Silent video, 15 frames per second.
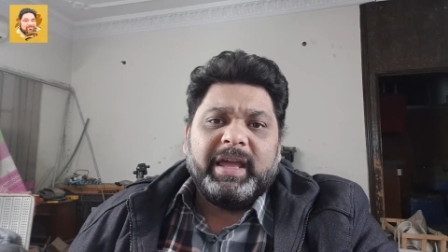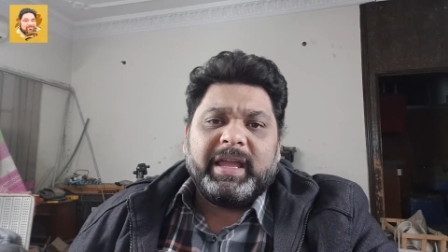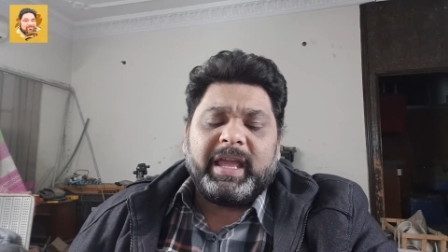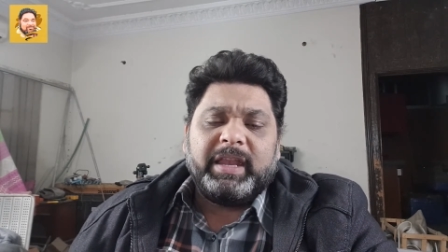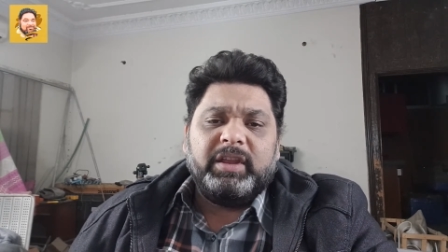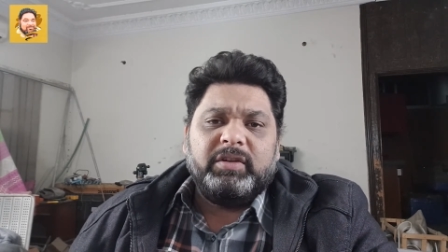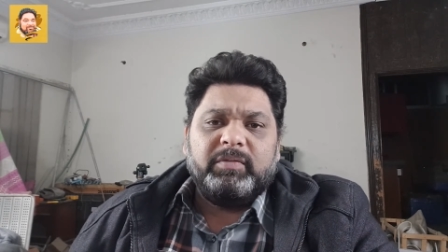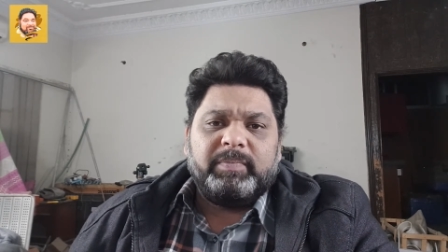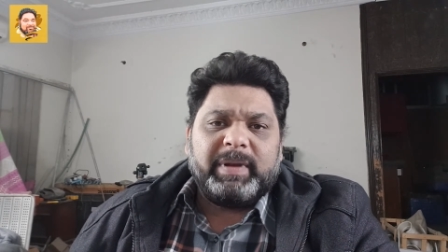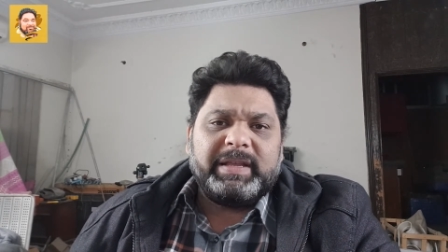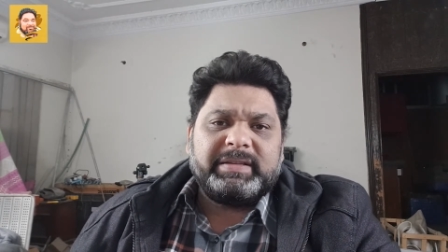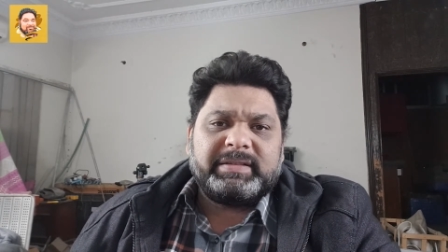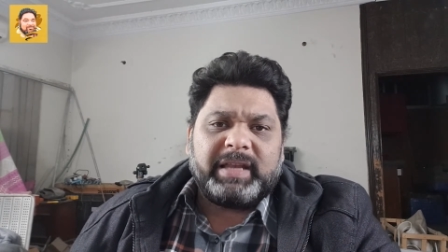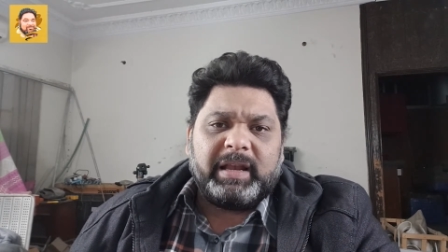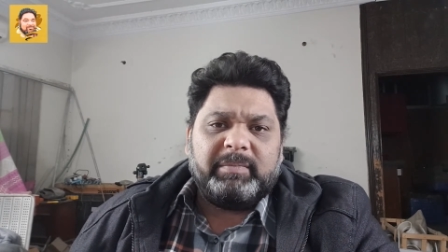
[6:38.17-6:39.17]
can you
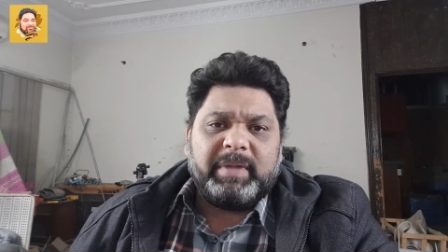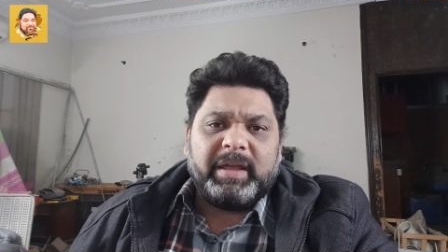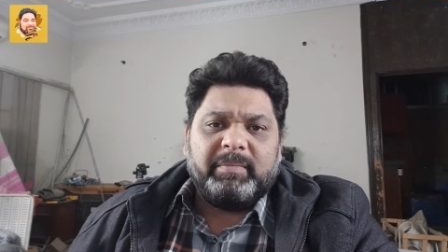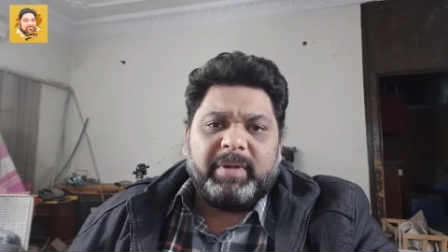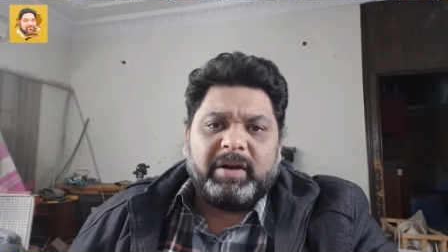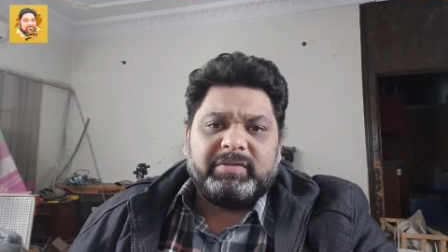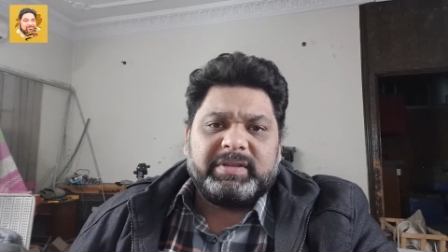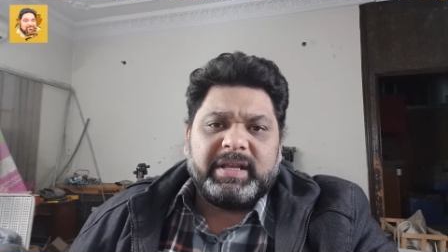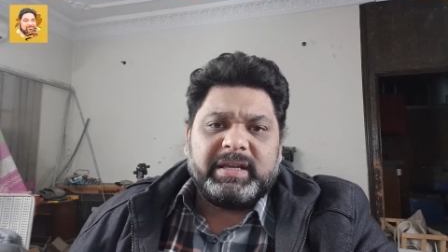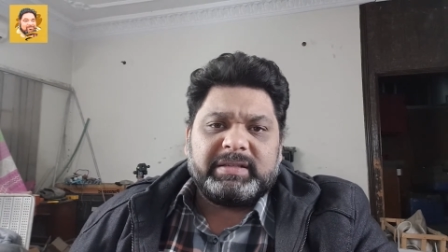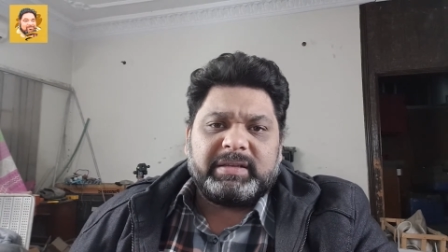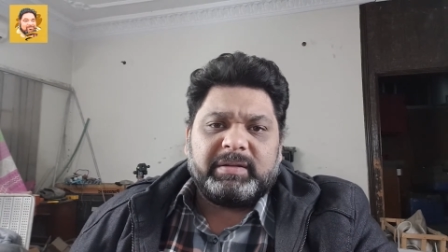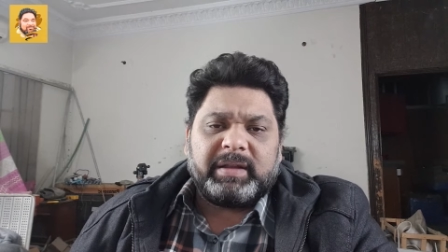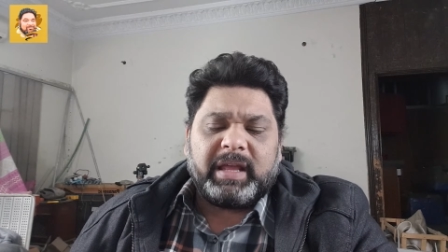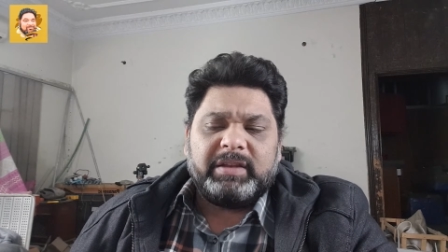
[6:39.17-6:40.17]
please tell me about this,
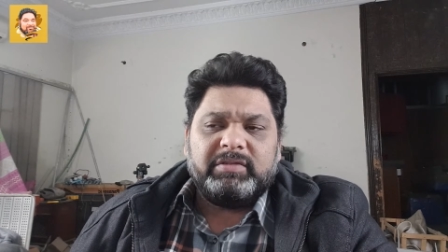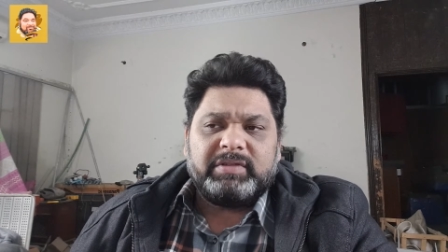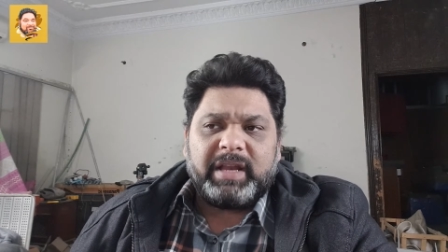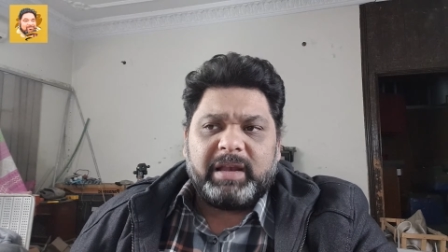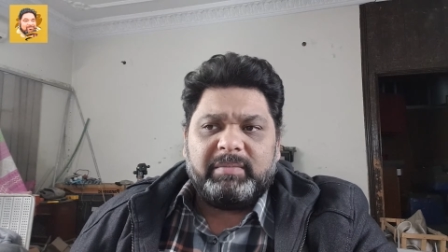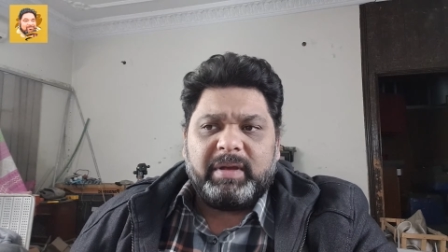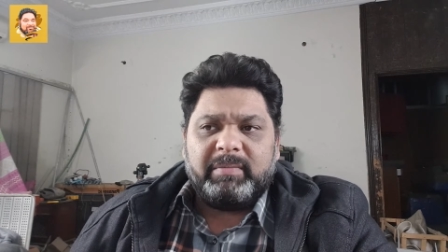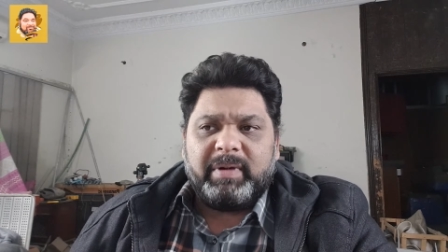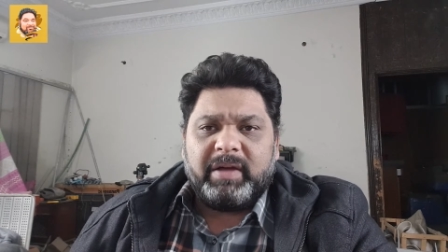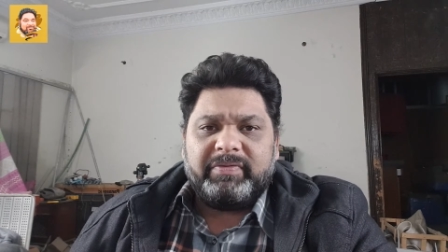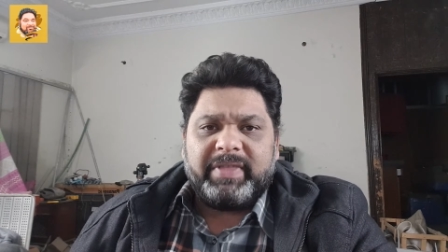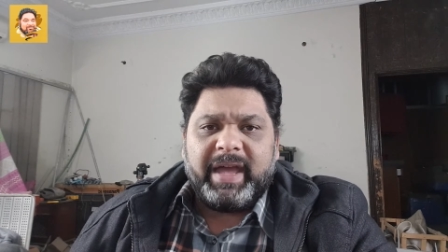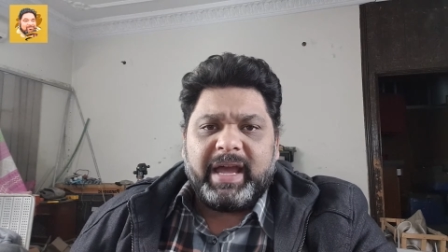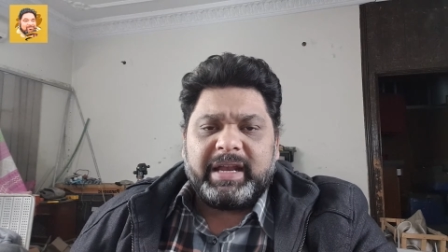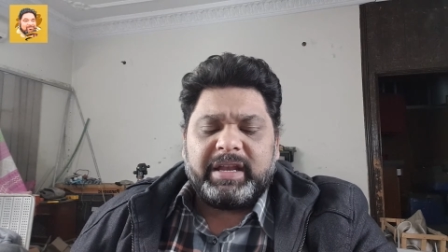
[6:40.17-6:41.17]
and can you tell me
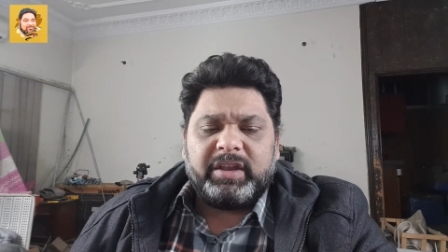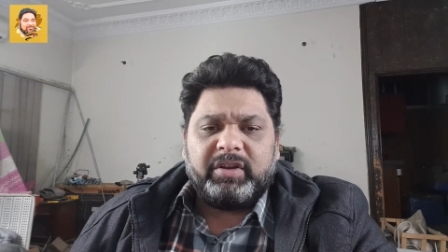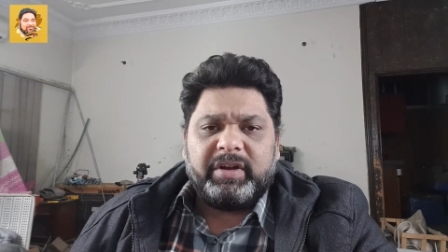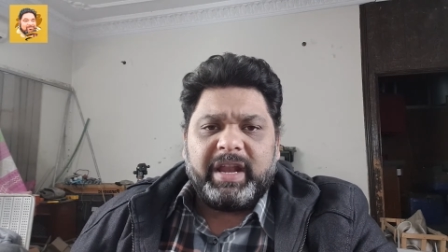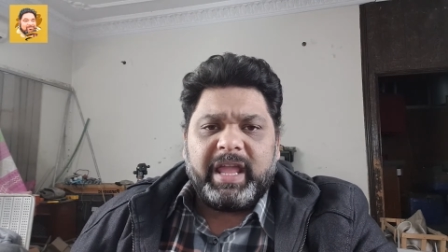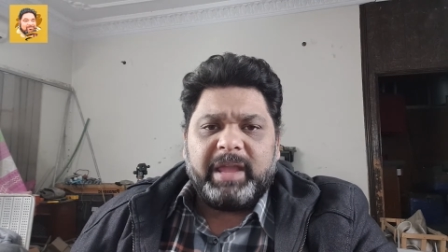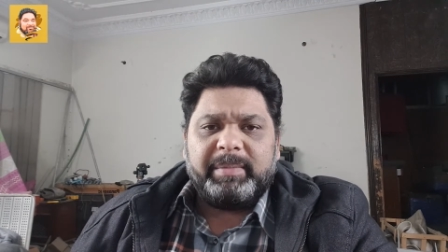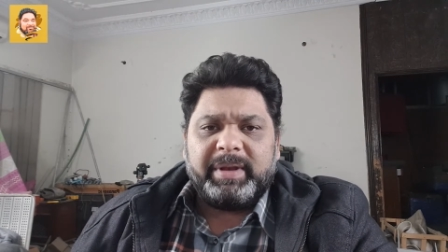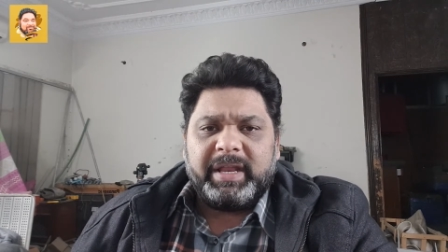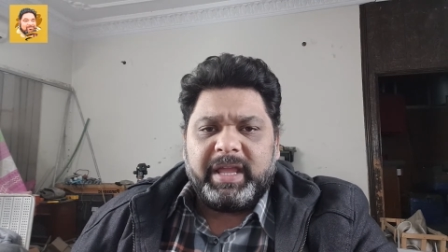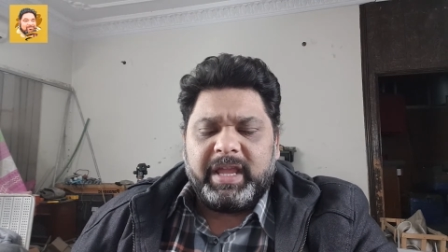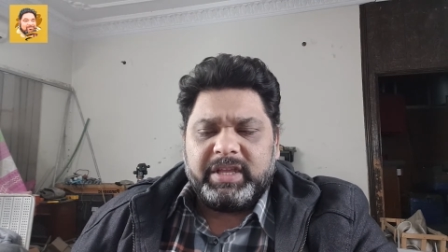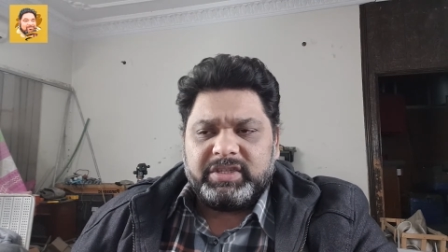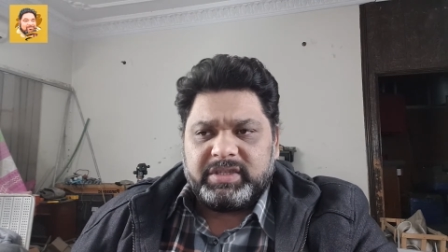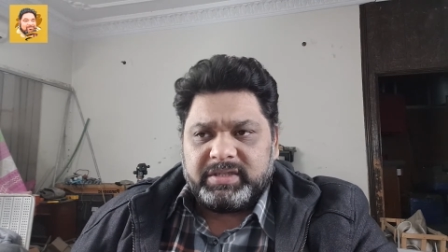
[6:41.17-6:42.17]
about that, and your name and
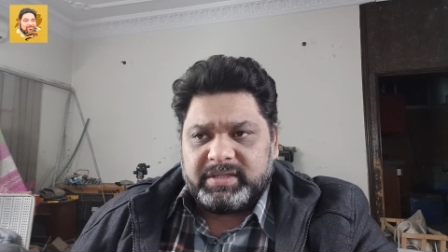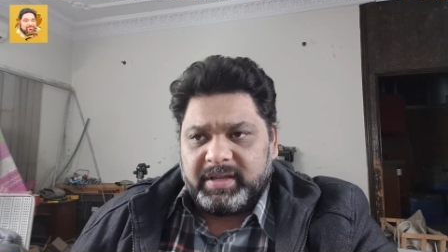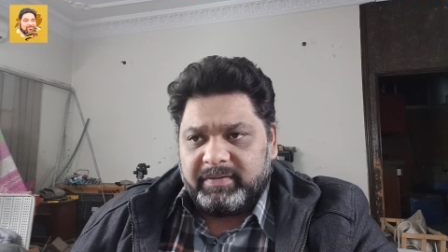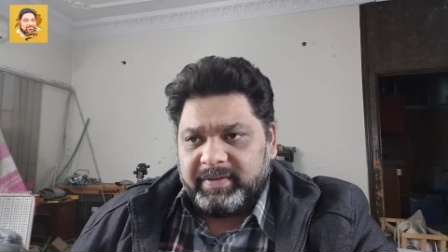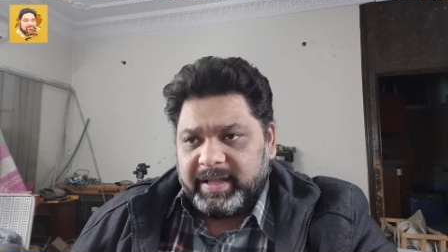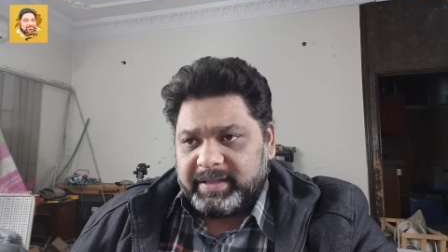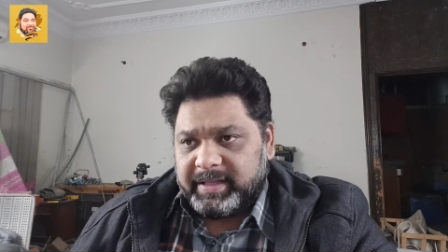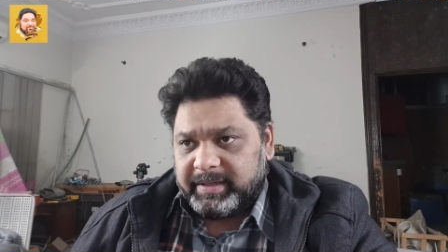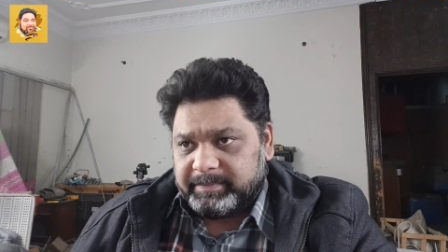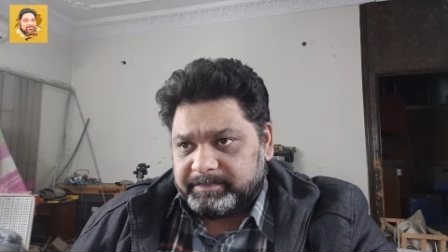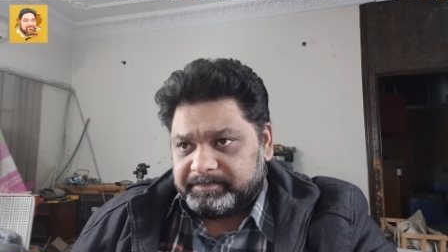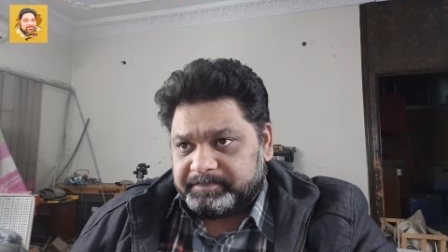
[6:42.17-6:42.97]
age and stuff like that.